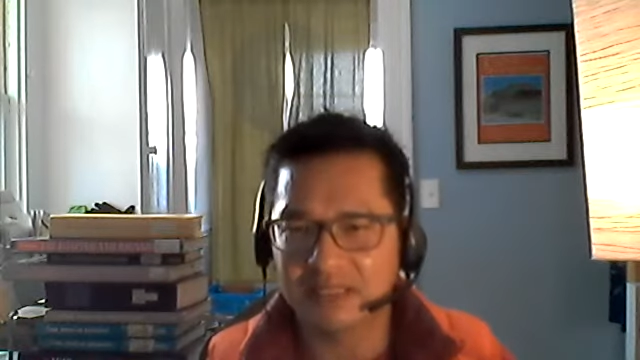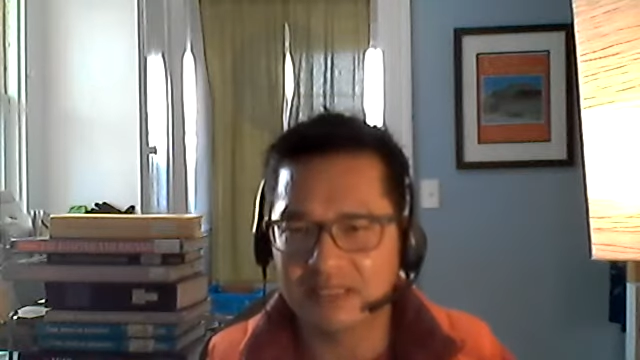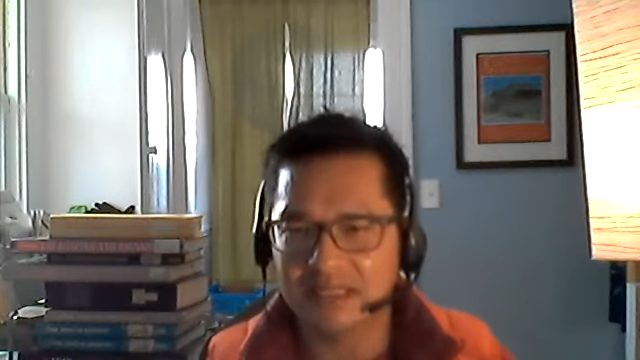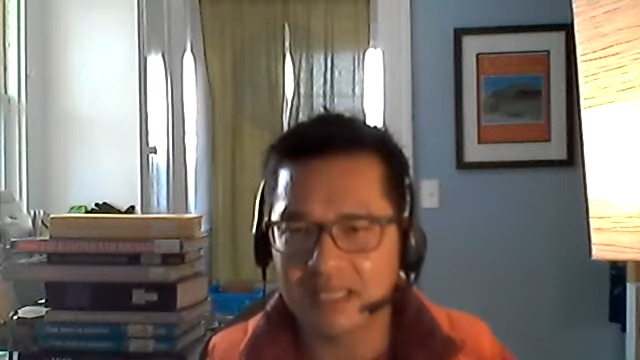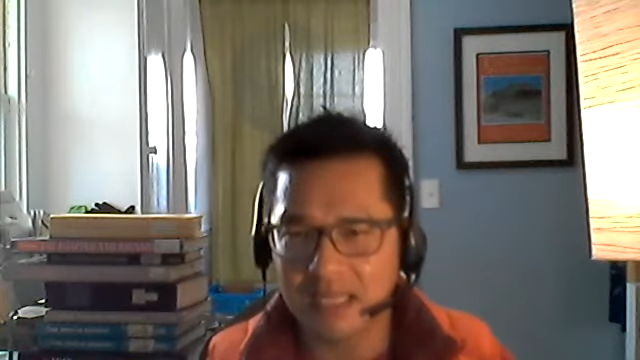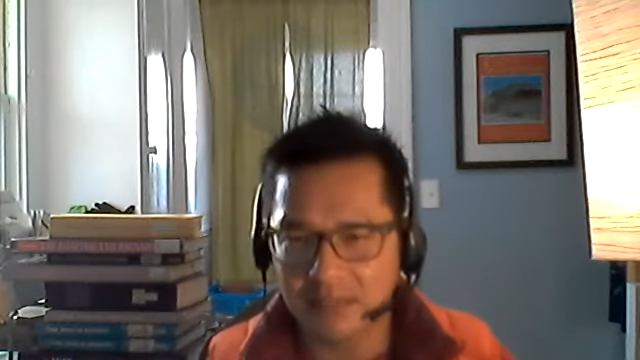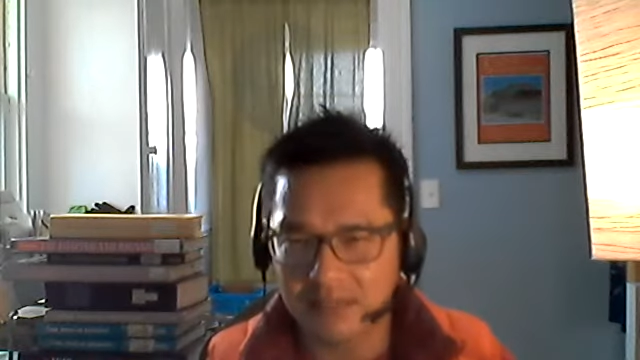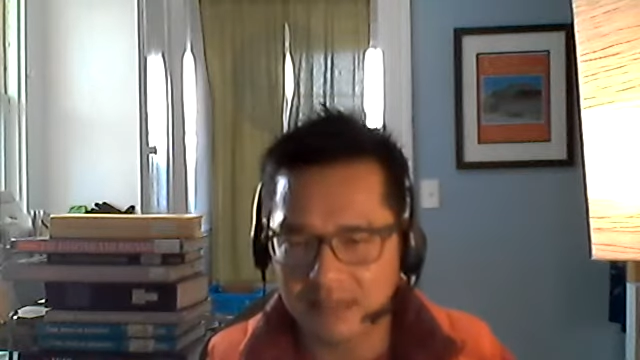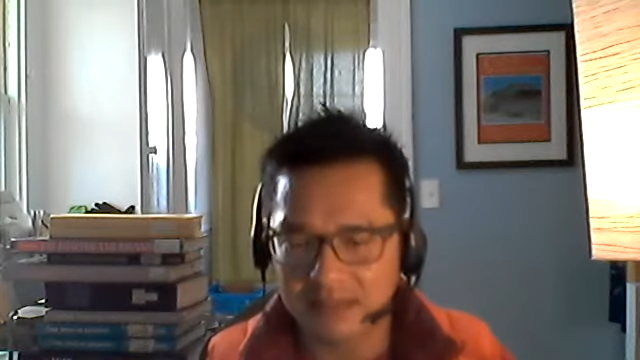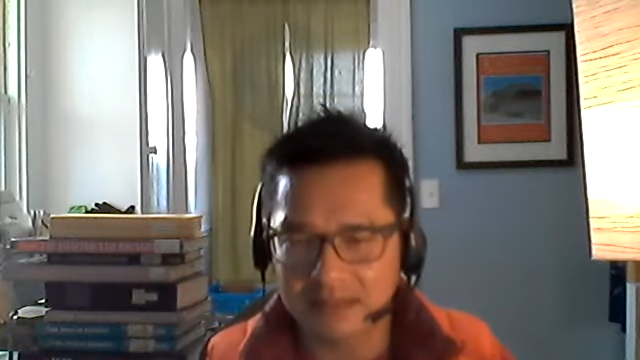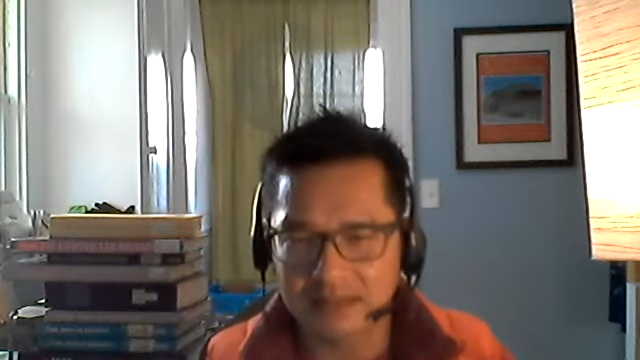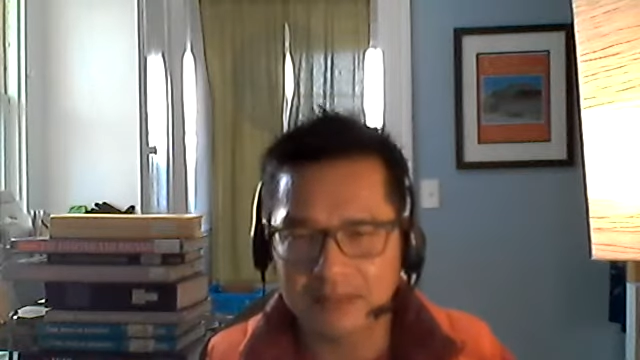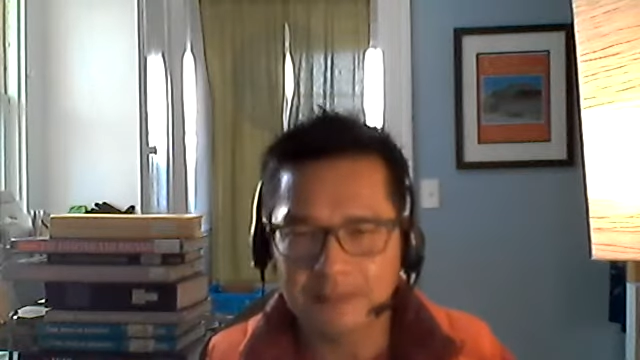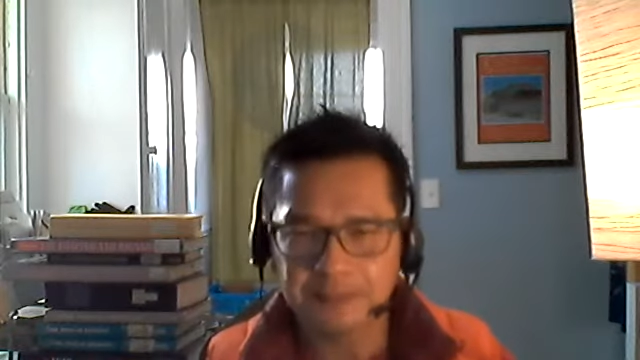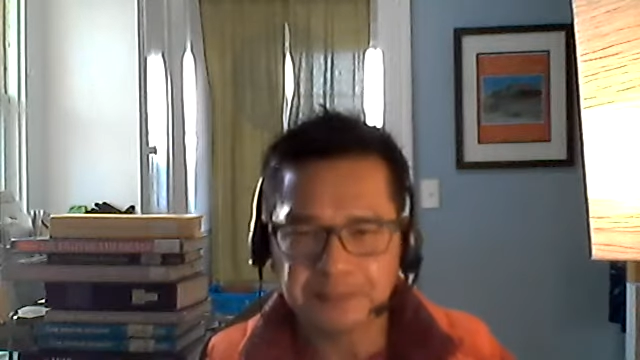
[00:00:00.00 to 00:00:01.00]

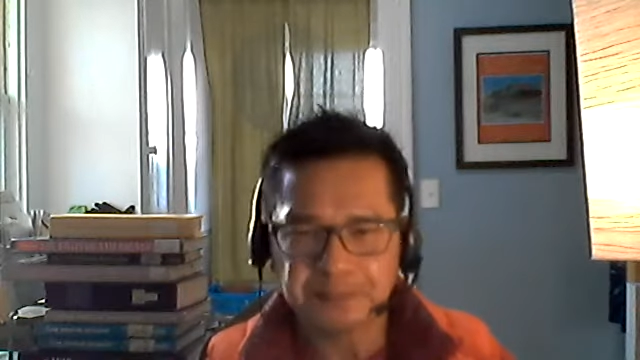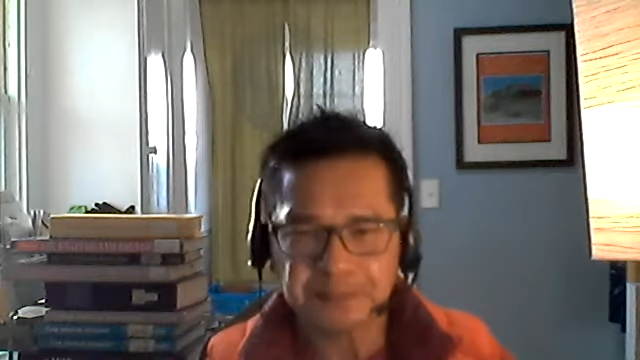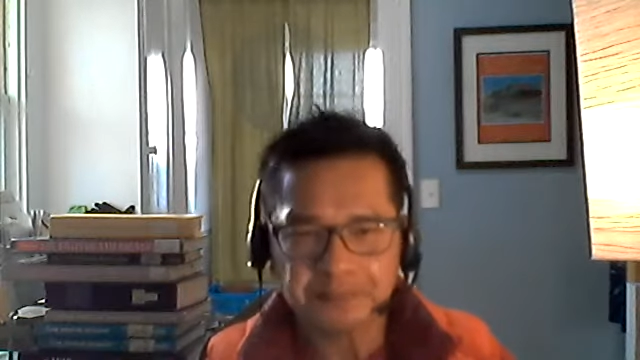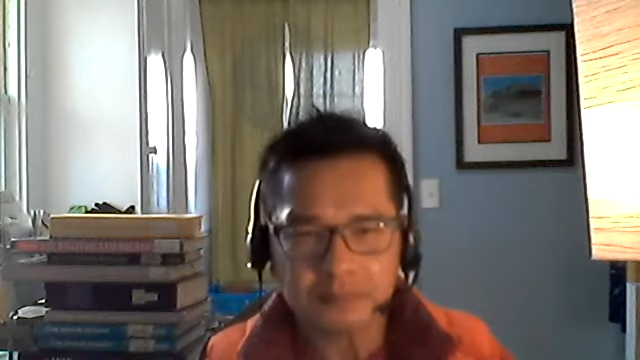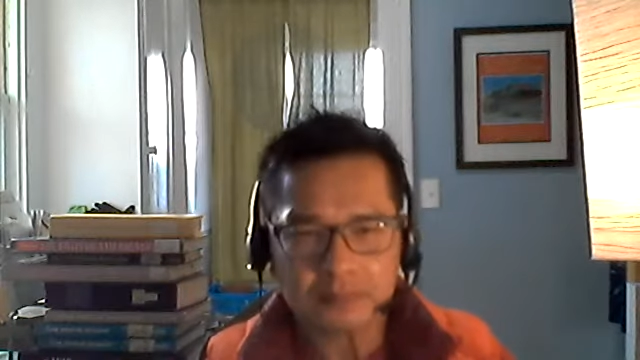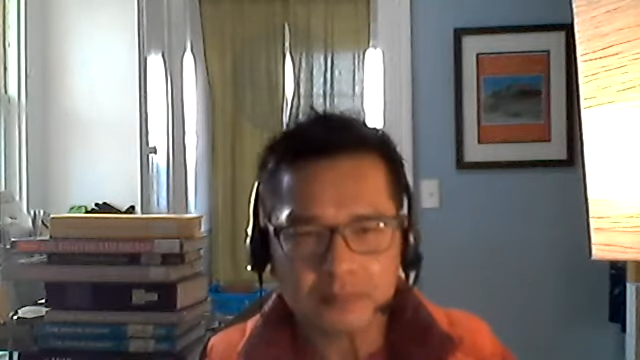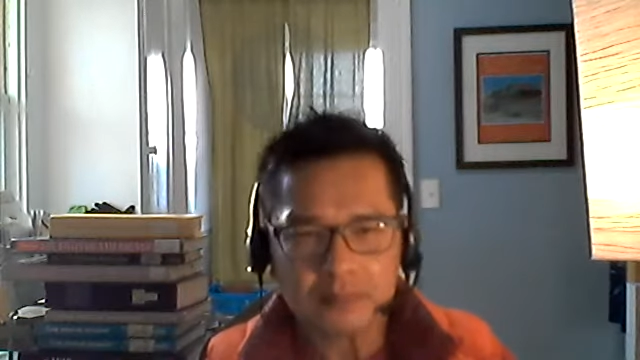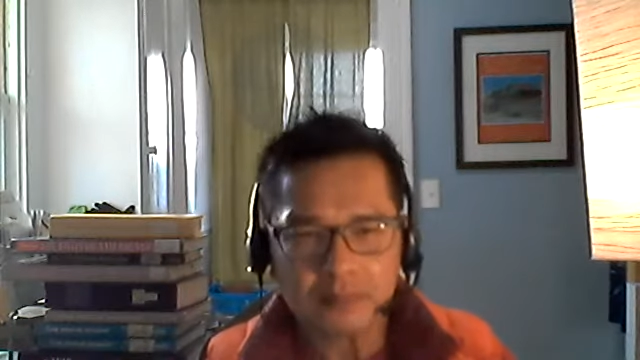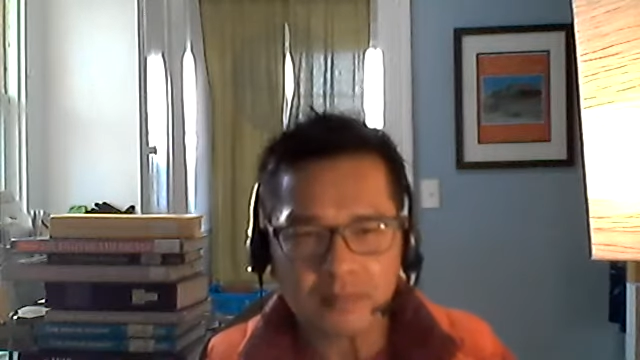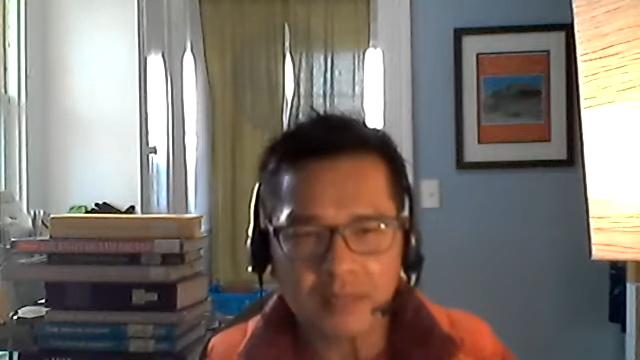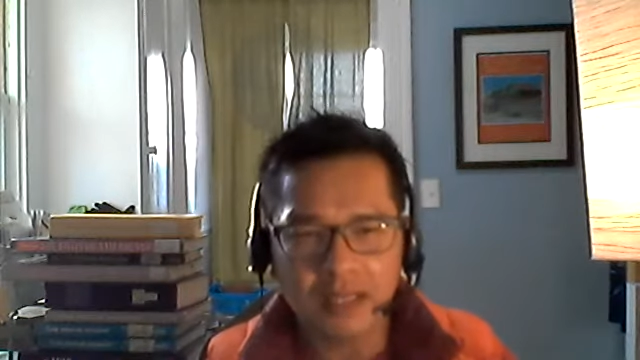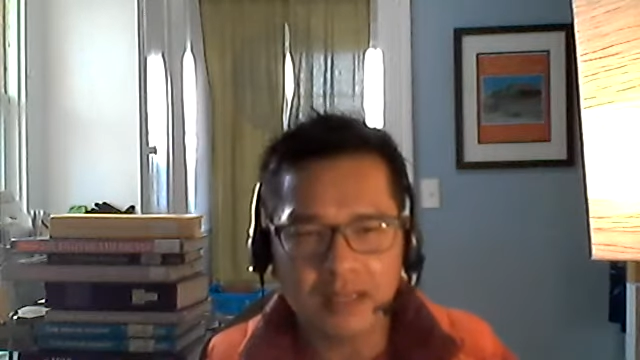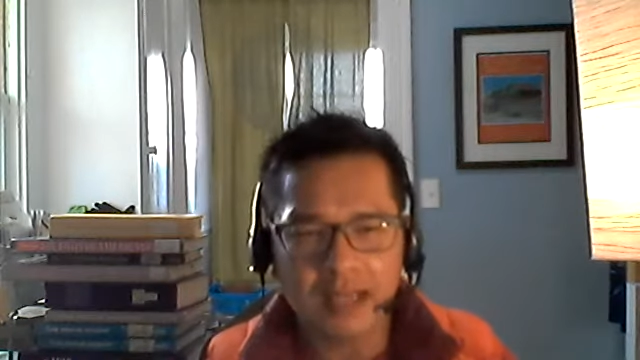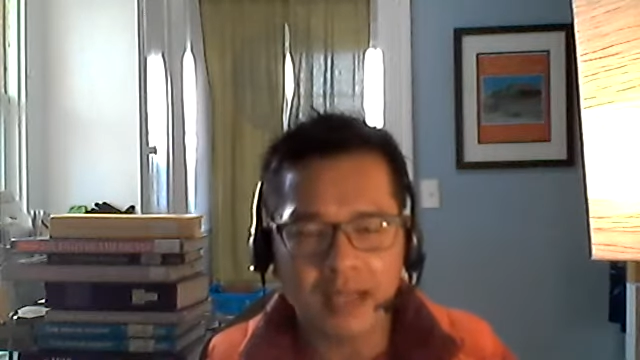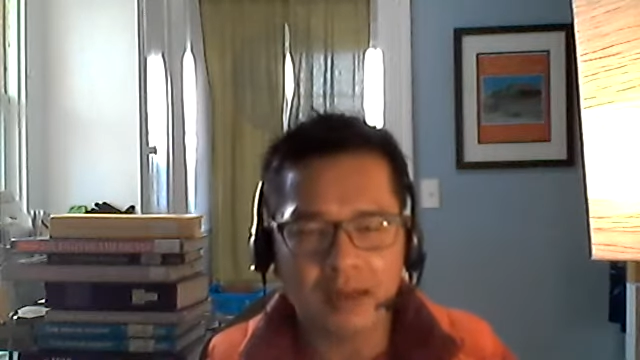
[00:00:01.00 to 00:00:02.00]
sentiments.
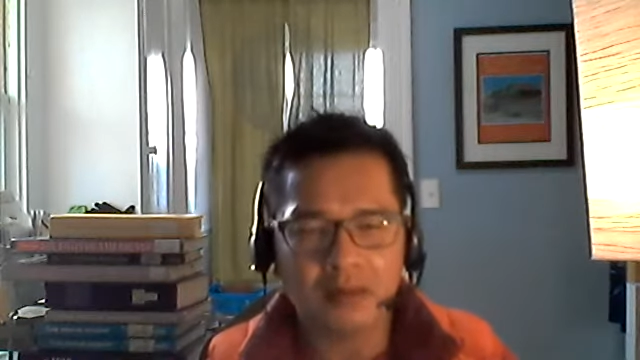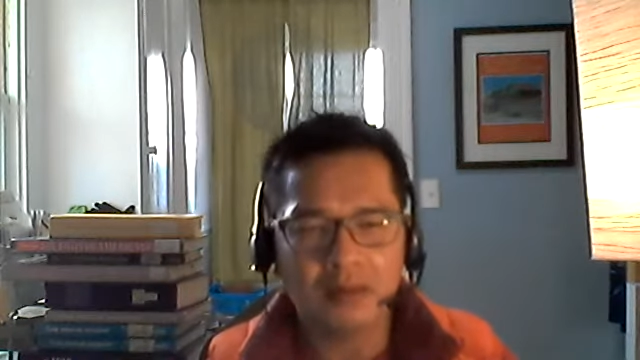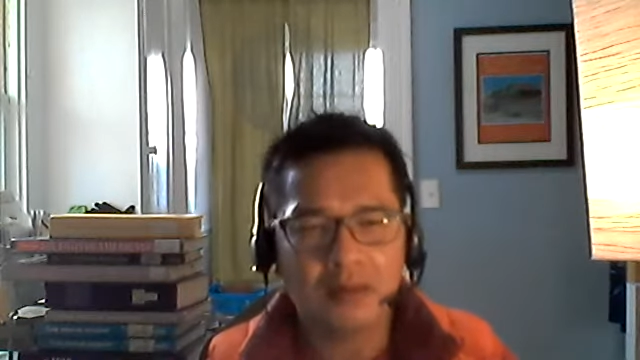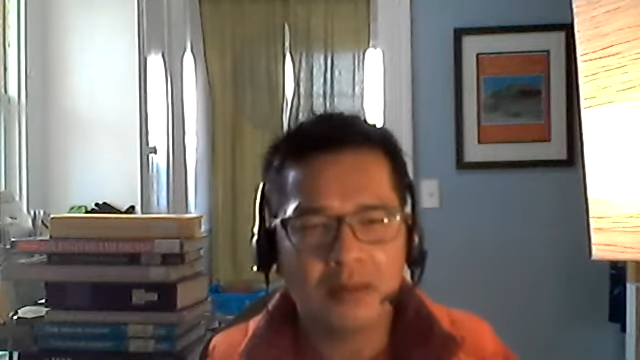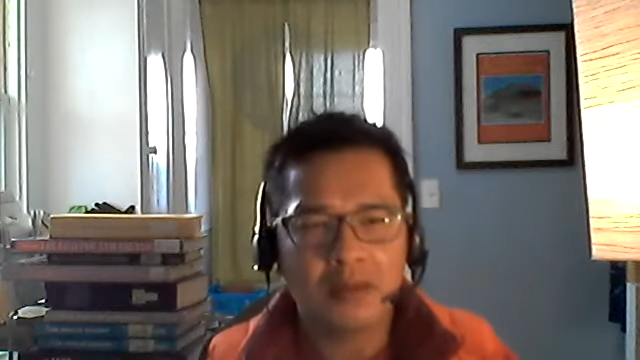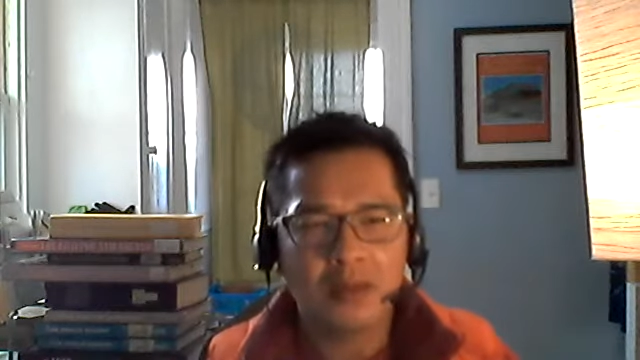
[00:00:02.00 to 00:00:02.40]
Now,